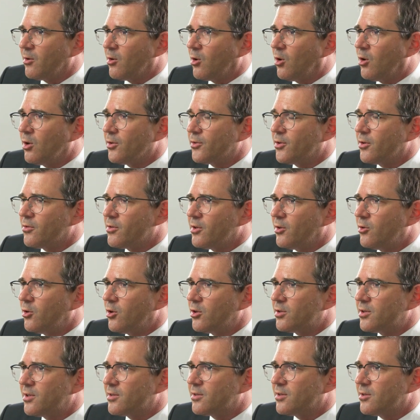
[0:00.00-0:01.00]
also the
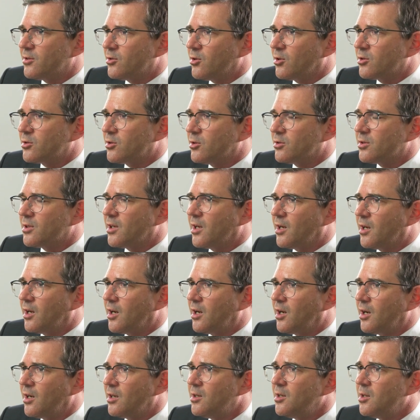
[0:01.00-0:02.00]
nurses and doctors
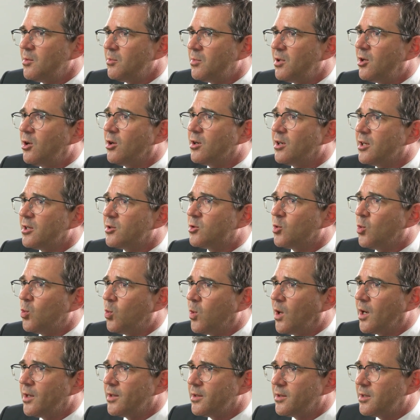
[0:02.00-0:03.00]
are belonging to
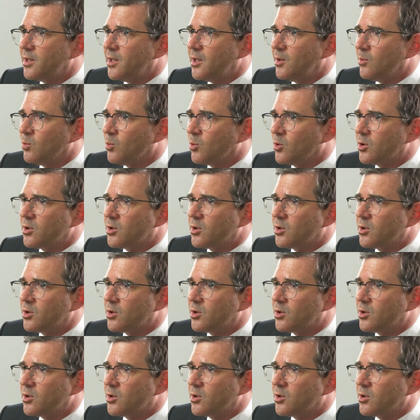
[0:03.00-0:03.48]
one team.